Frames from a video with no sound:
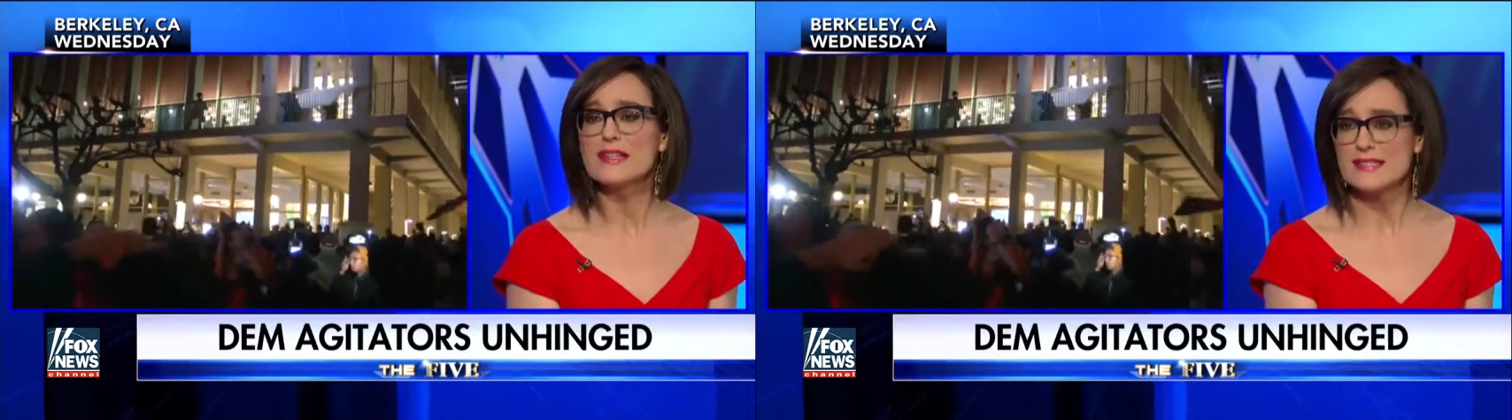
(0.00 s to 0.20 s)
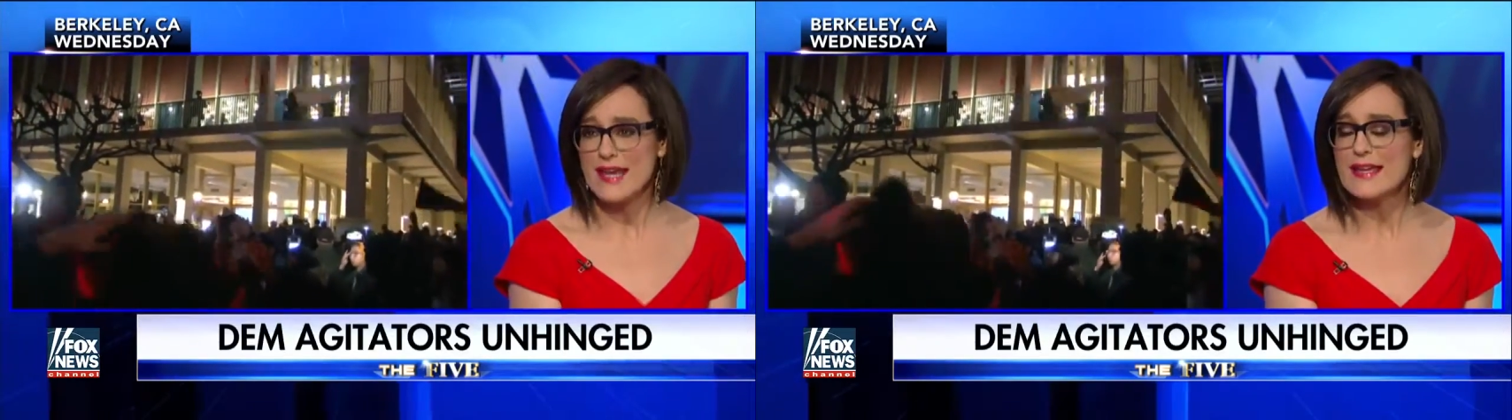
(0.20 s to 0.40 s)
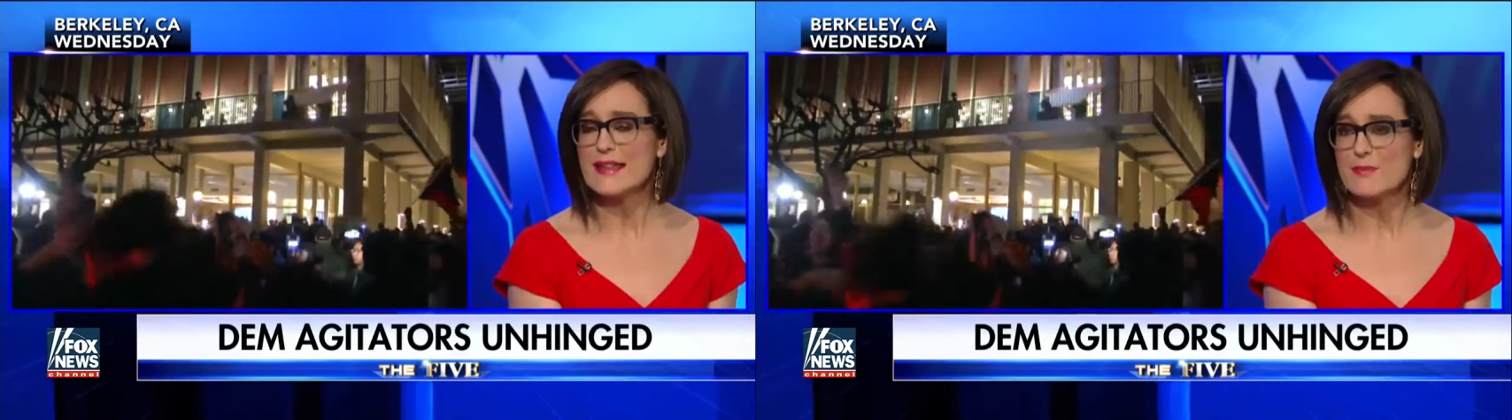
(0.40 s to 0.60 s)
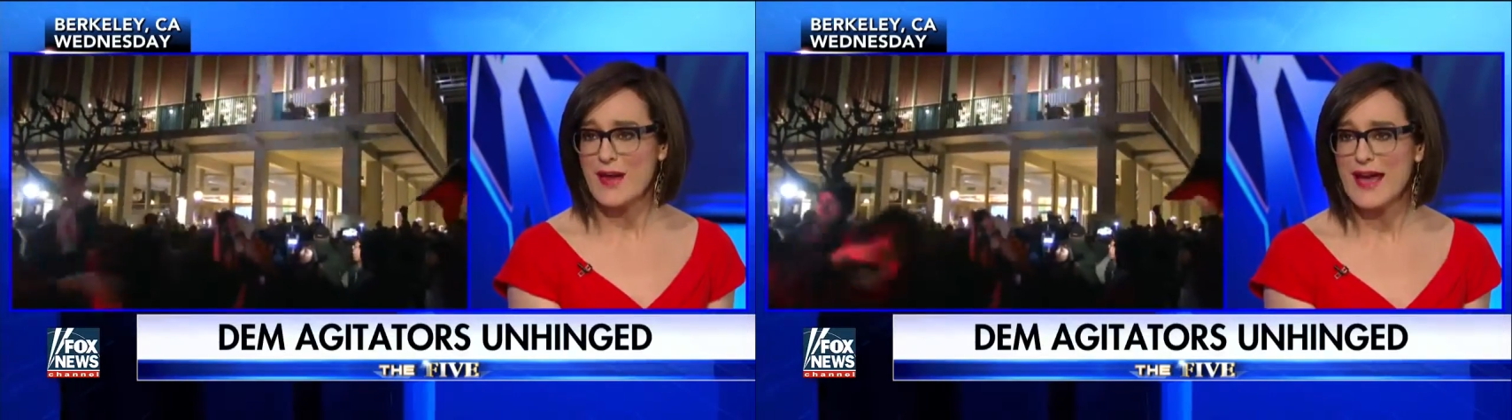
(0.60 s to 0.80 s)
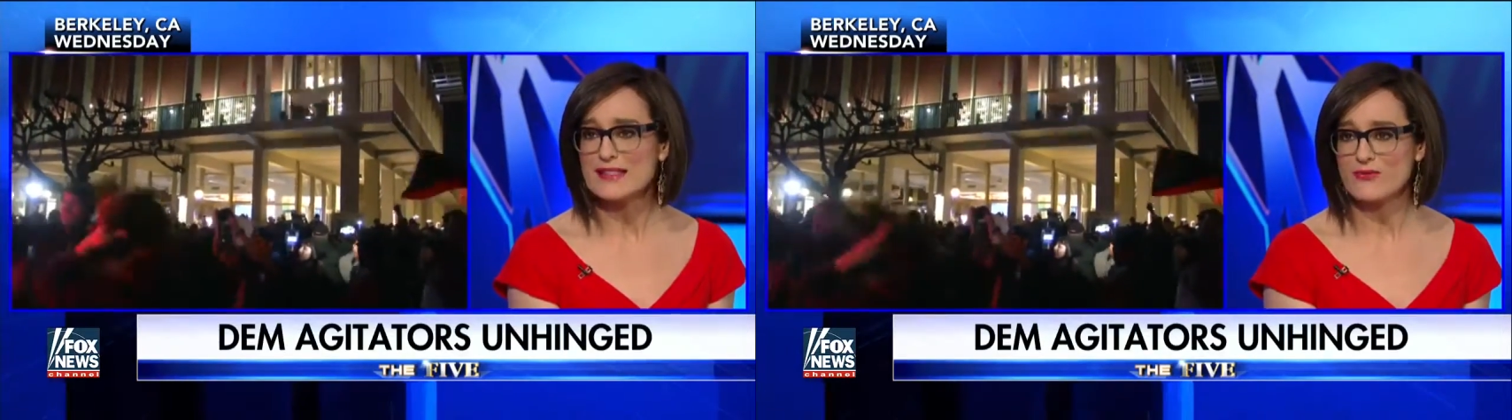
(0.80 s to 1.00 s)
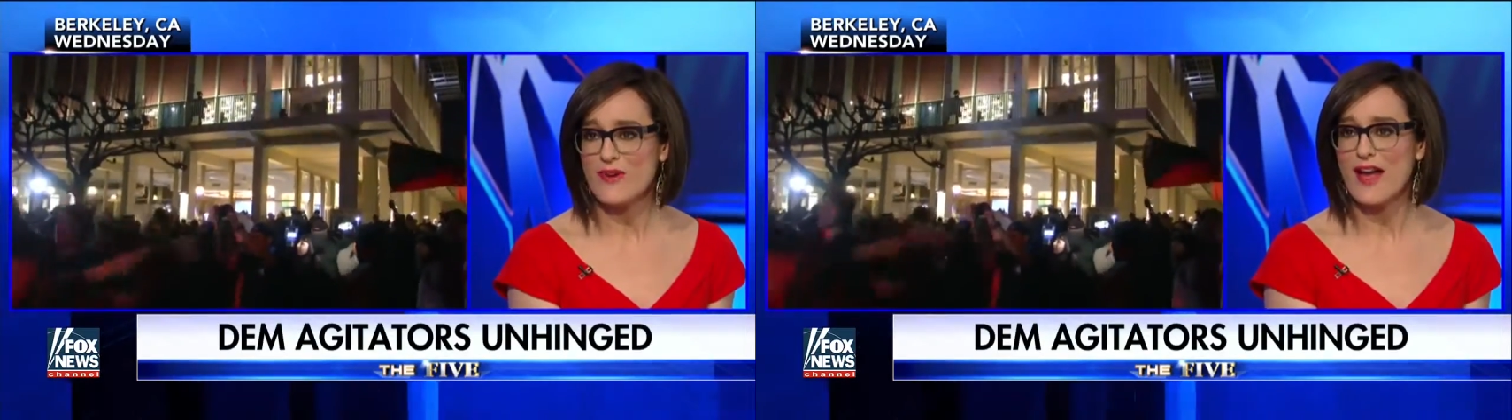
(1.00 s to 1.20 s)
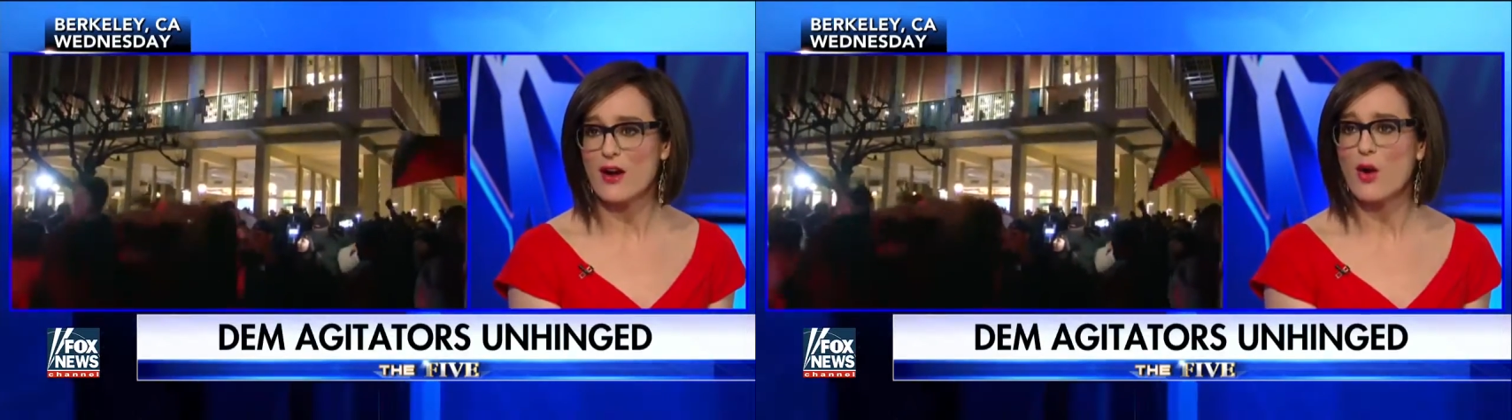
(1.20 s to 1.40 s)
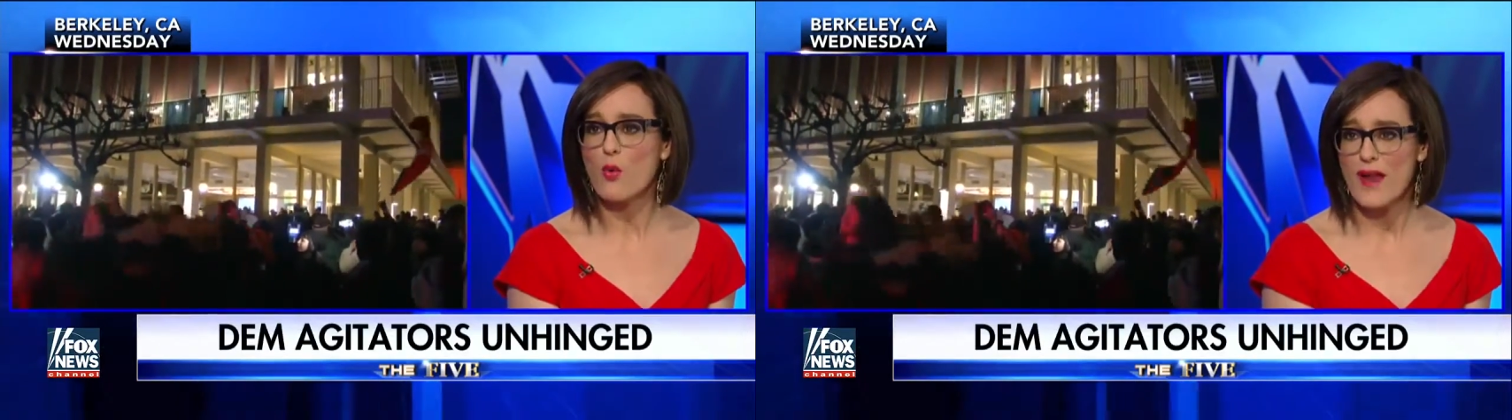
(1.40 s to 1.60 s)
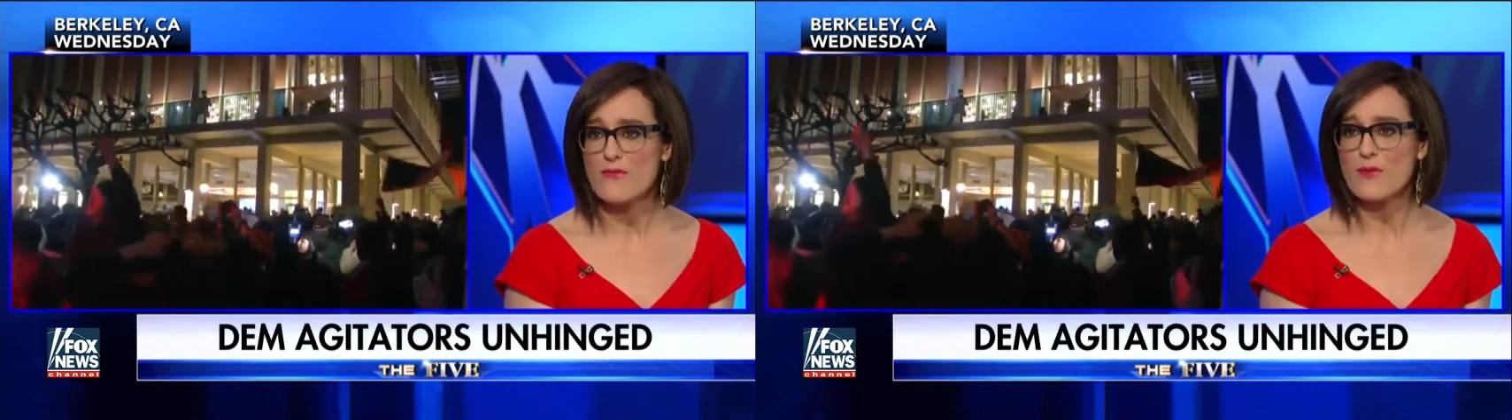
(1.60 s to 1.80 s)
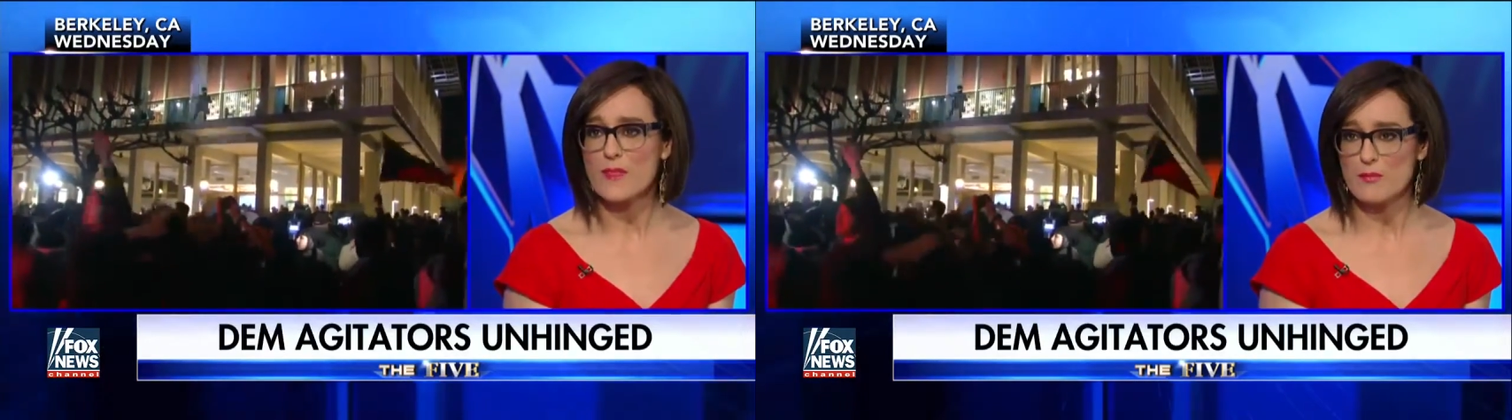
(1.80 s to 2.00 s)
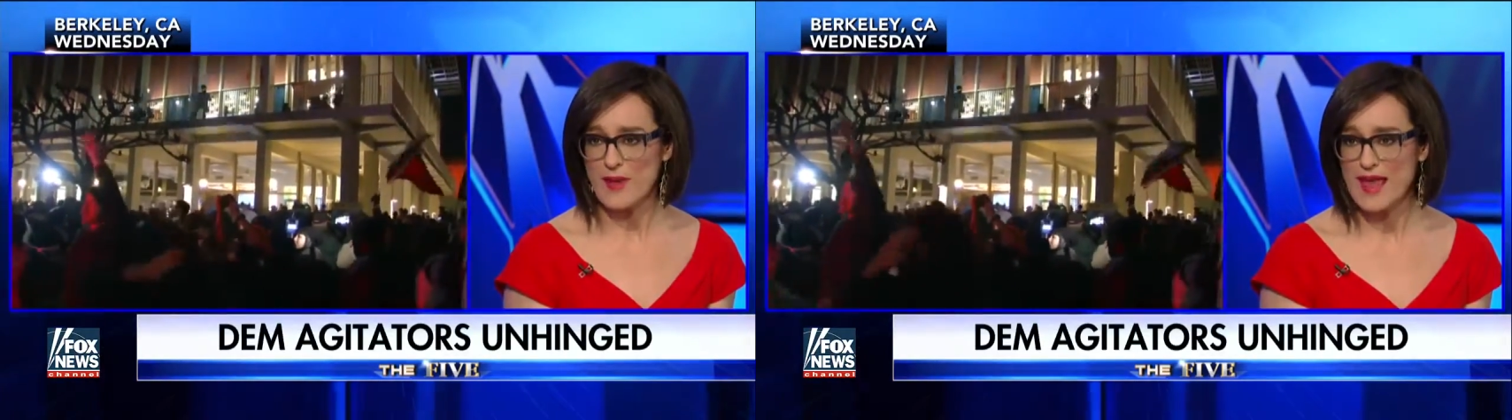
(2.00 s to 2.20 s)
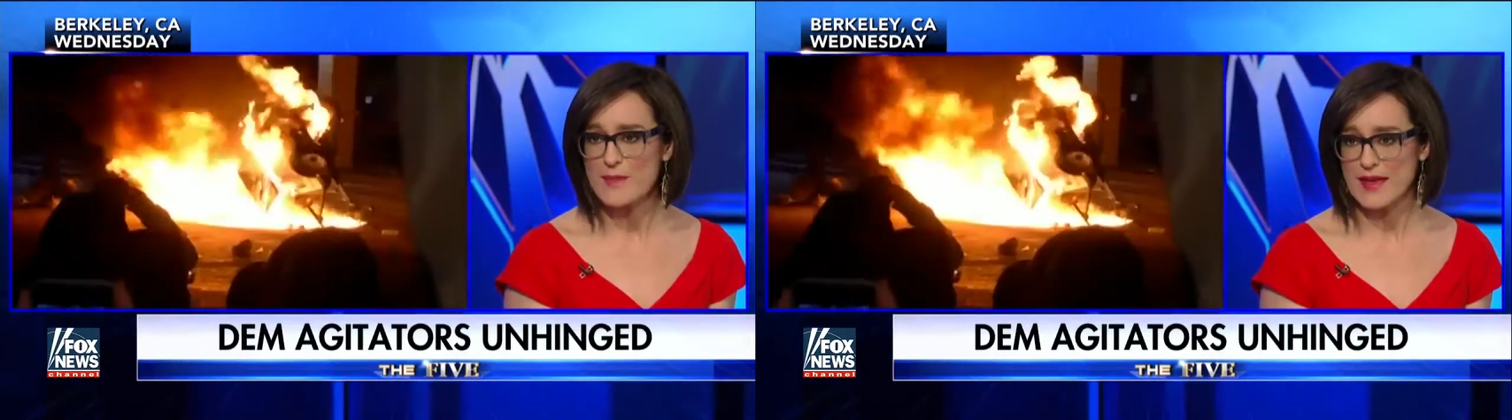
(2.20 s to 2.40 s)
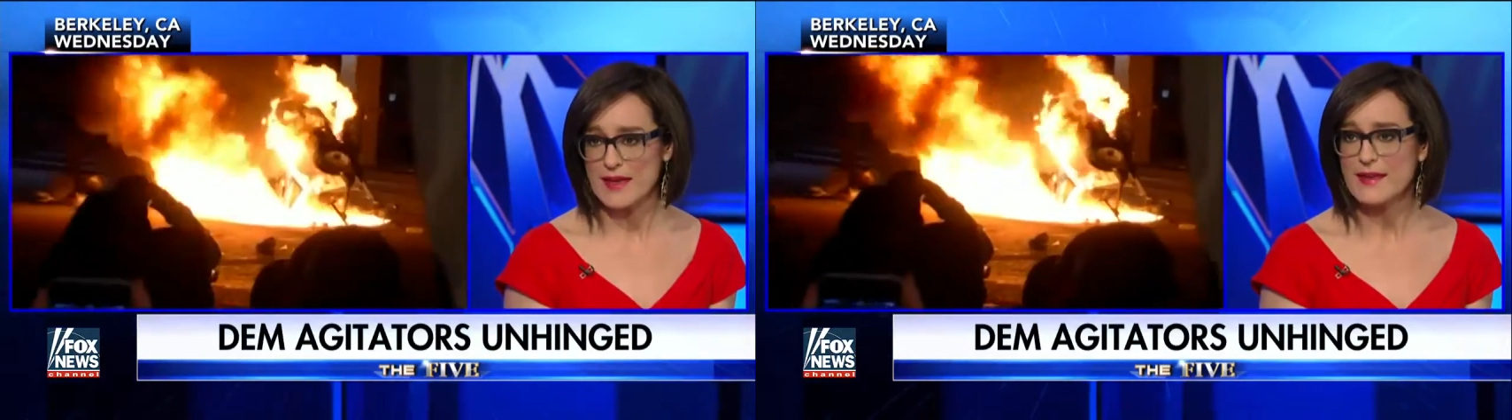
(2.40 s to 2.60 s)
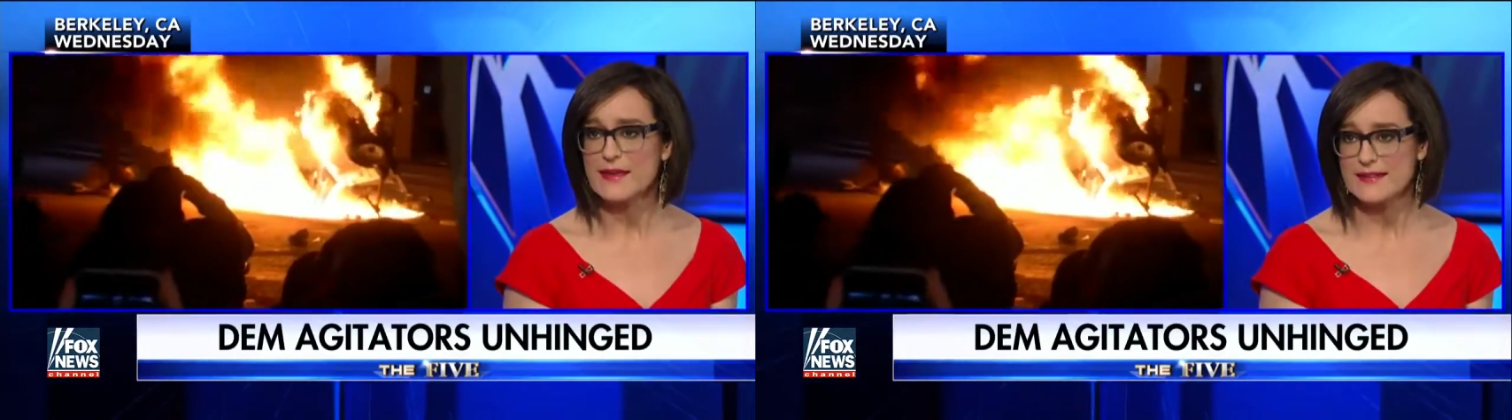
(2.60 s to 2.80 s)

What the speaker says: taking the pacifier away from the baby,